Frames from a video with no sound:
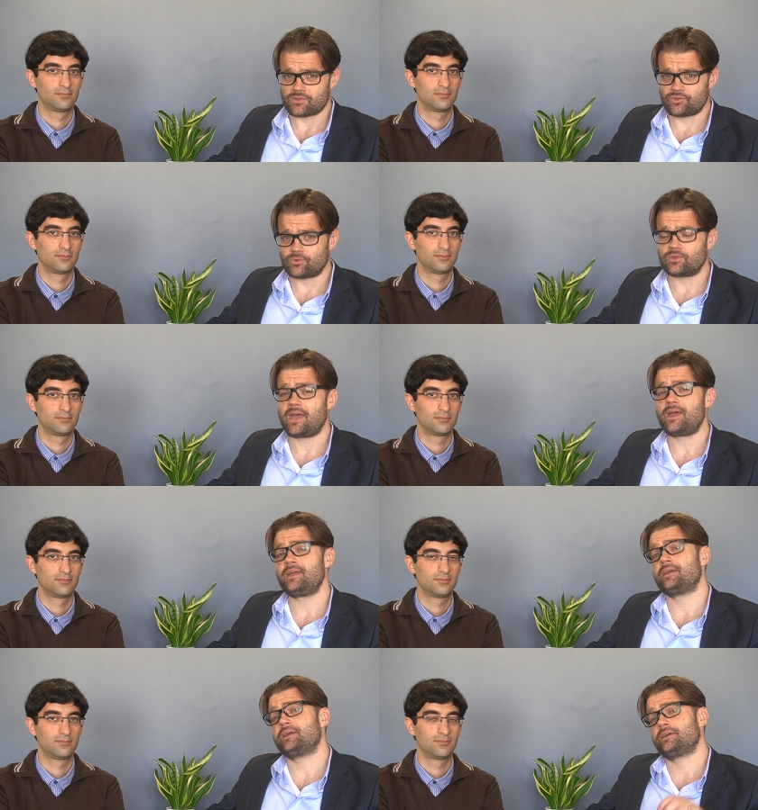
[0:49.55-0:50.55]
Speaker 1: Today,
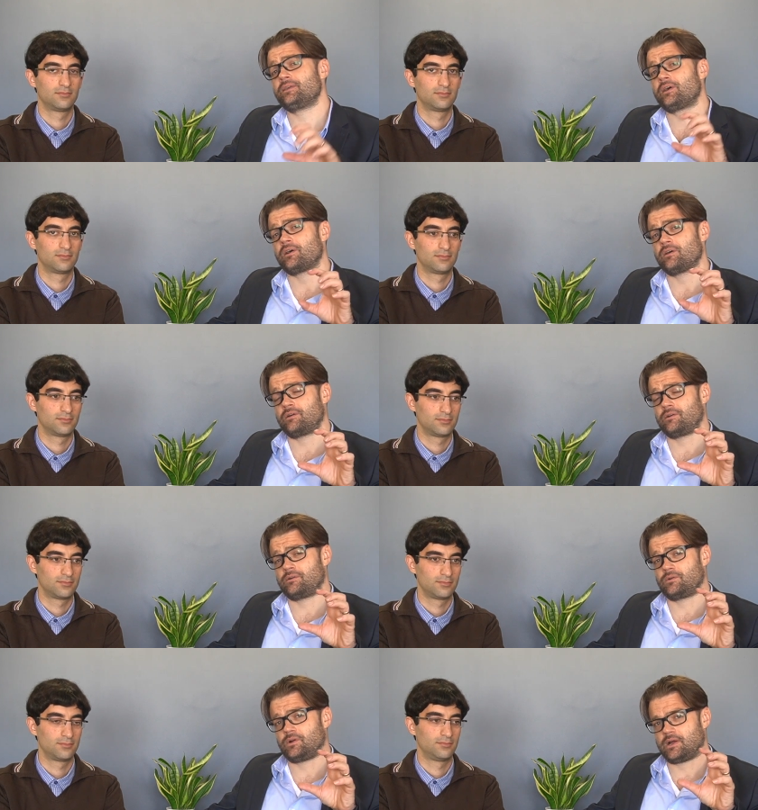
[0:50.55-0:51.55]
in
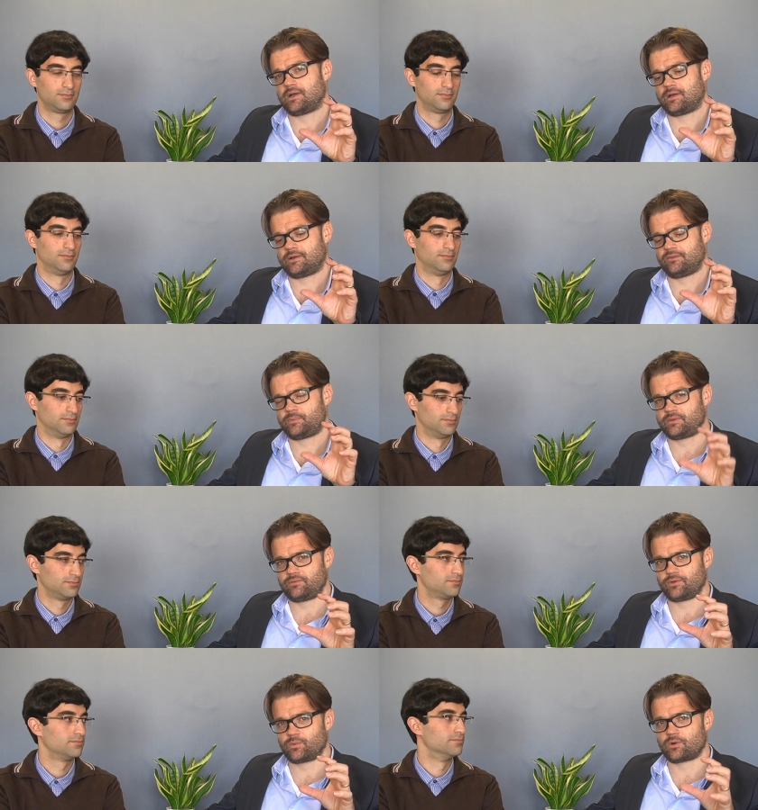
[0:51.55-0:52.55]
our uh,
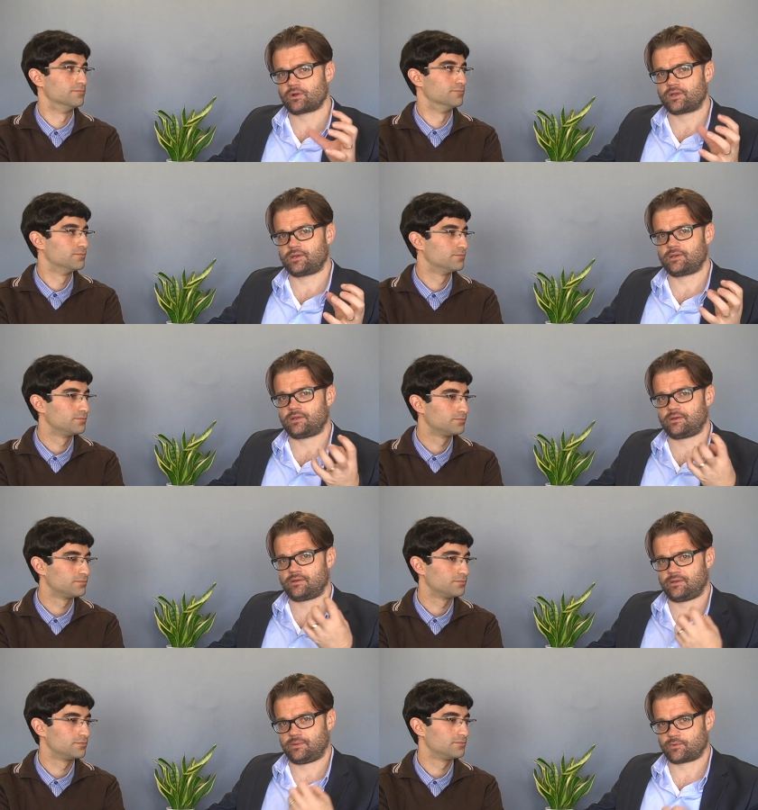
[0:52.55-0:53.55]
specific work in
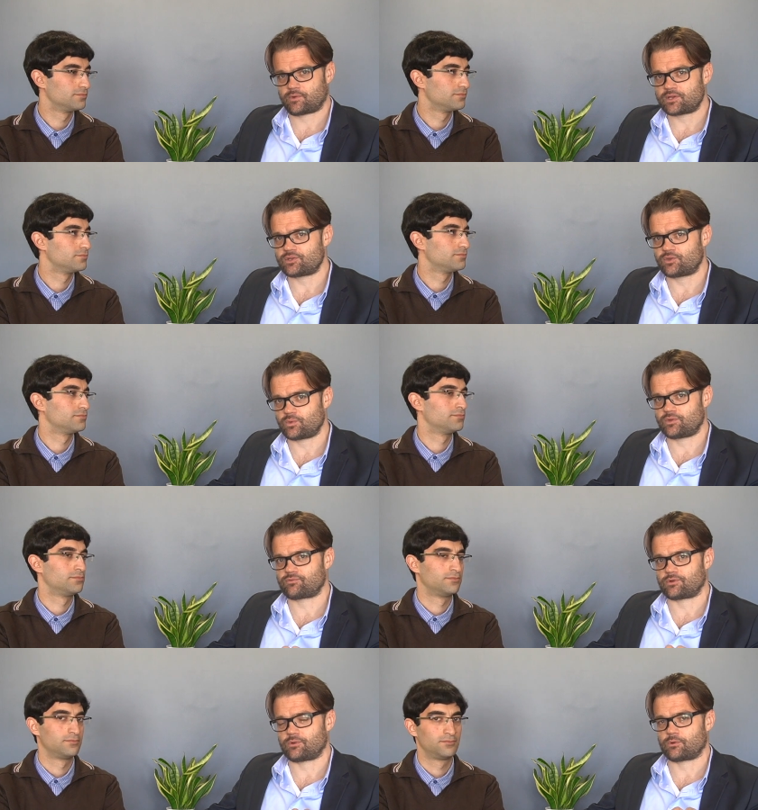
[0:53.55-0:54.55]
immigration to
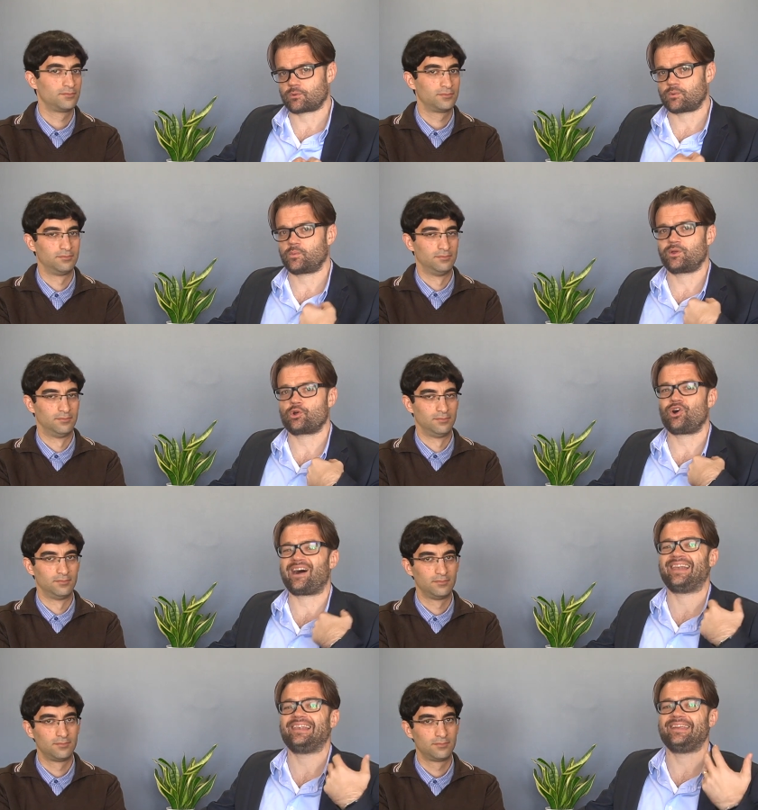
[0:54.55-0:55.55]
Israel, or what we call
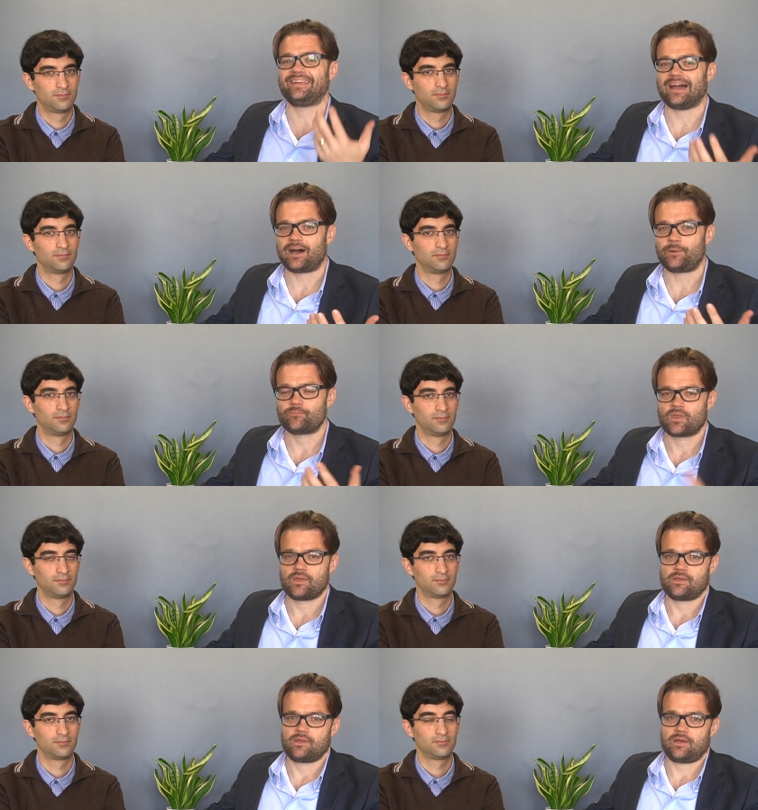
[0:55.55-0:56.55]
Aliyah,
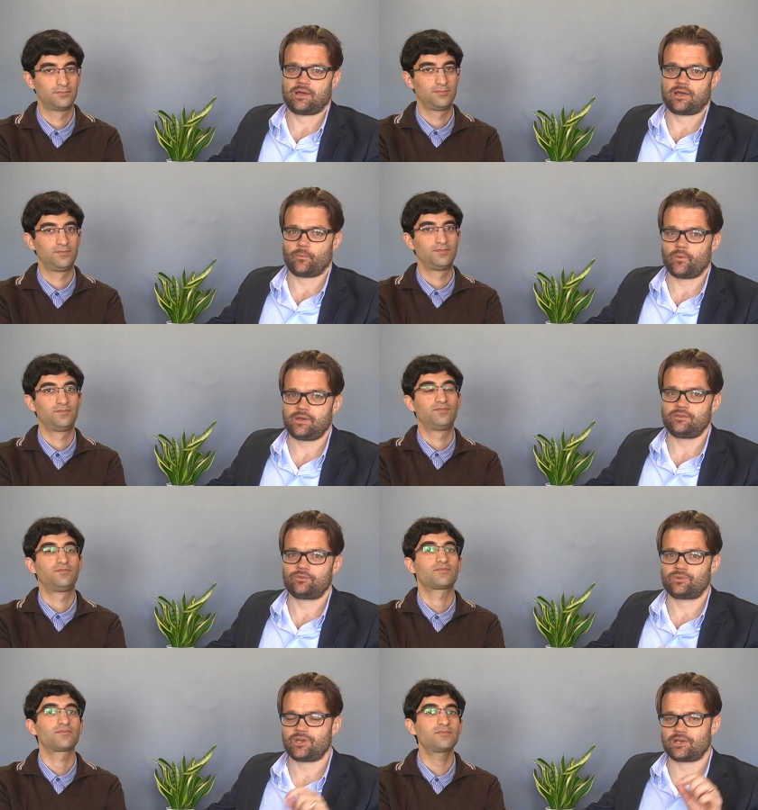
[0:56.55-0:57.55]
uh, I wanted
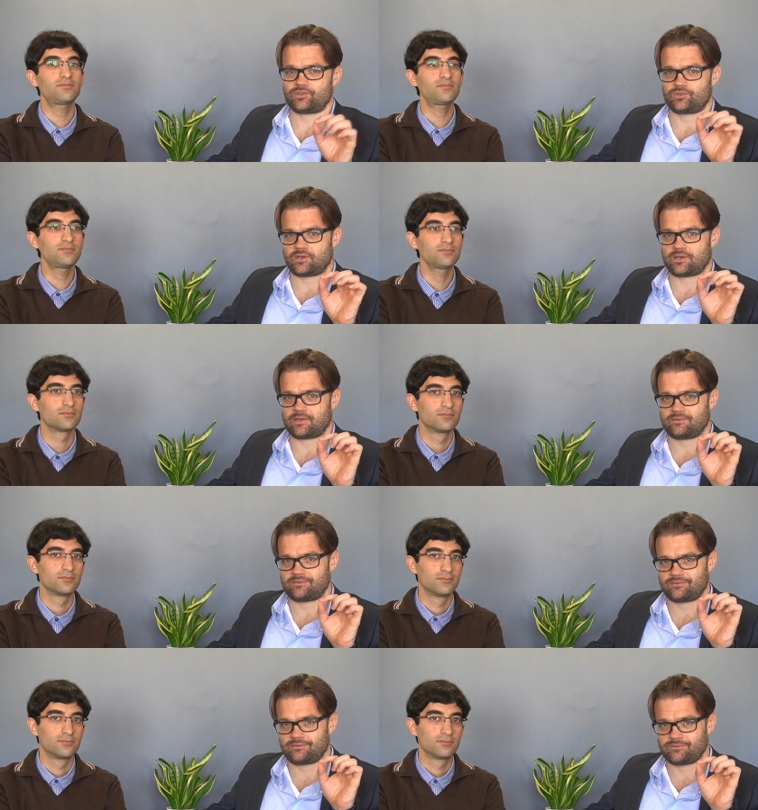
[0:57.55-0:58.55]
to touch a
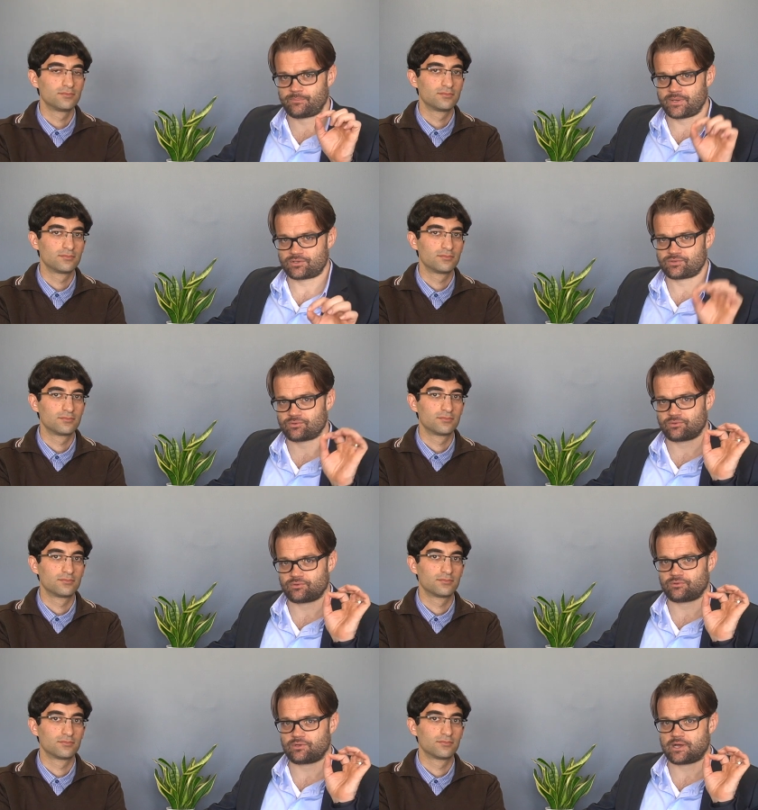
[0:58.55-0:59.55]

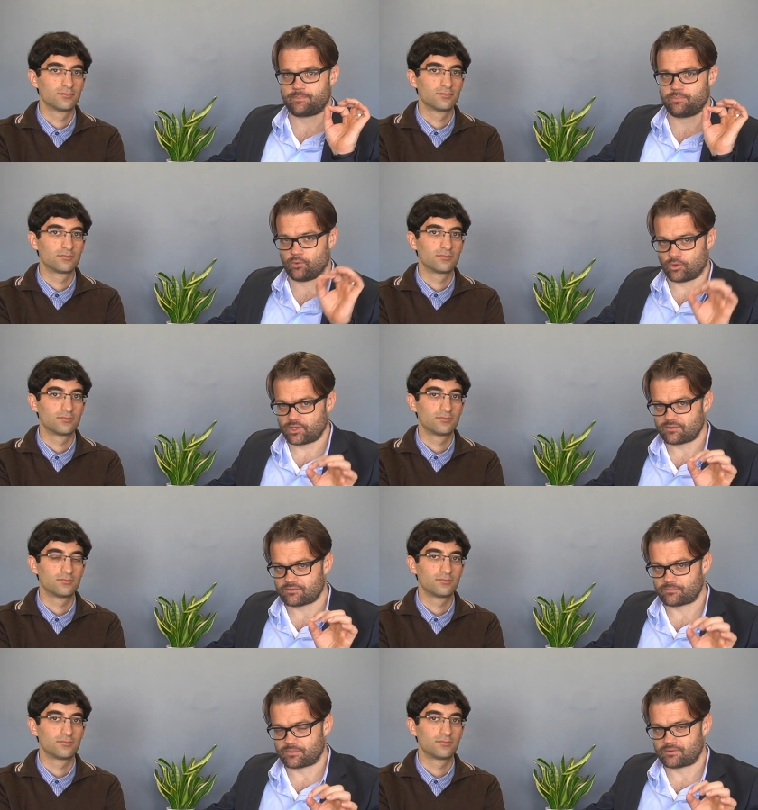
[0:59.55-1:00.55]
special uh, point, a
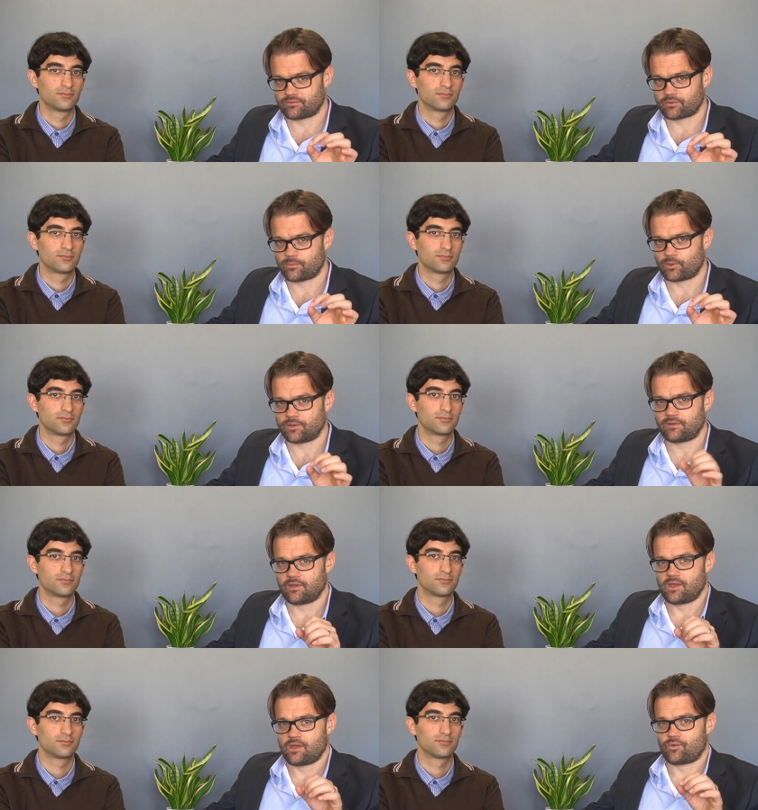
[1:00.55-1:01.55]
specific point,
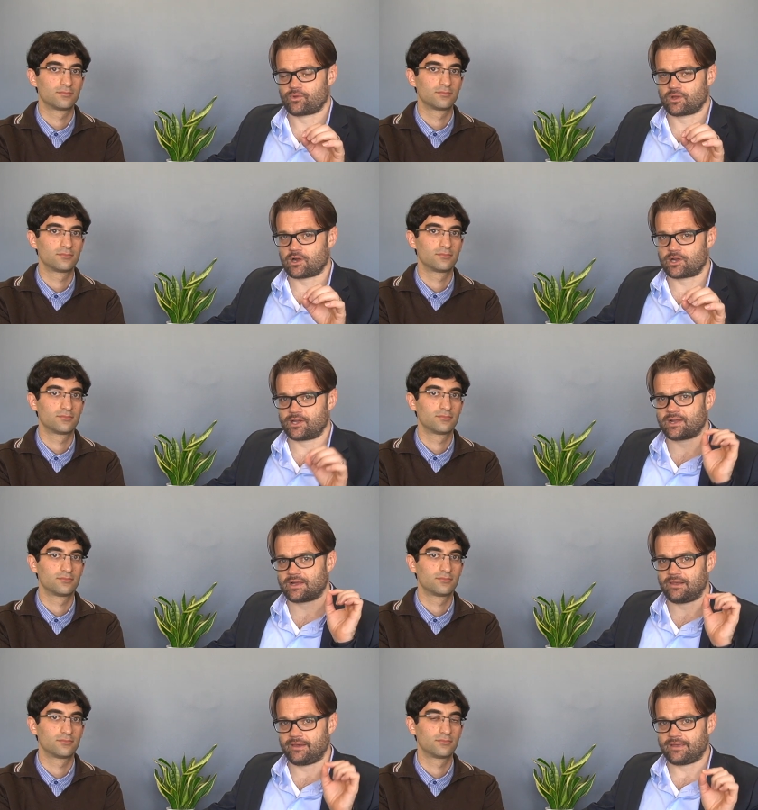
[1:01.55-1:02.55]
regarding
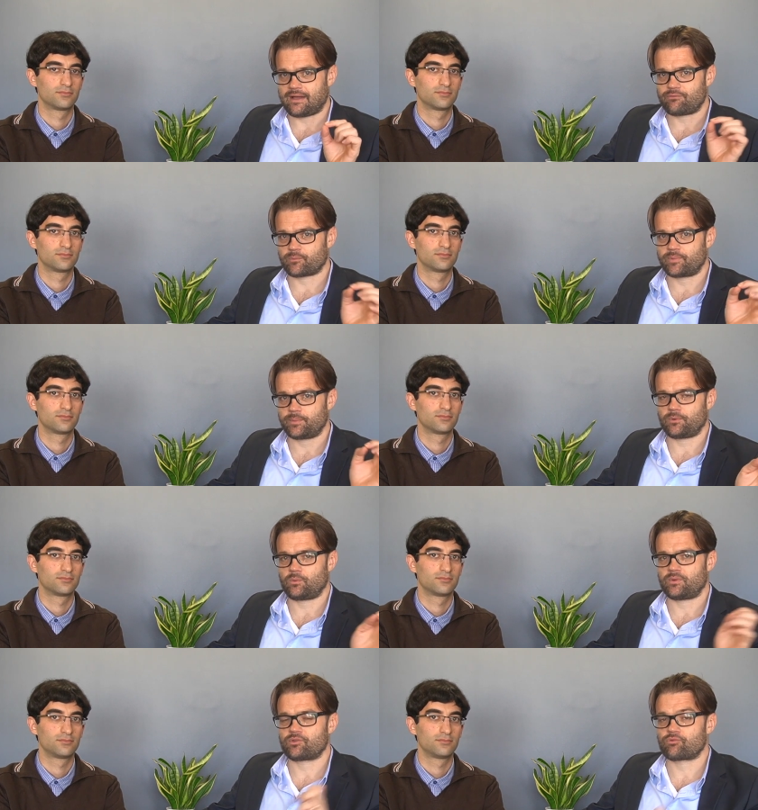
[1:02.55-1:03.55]
Aliyah for people with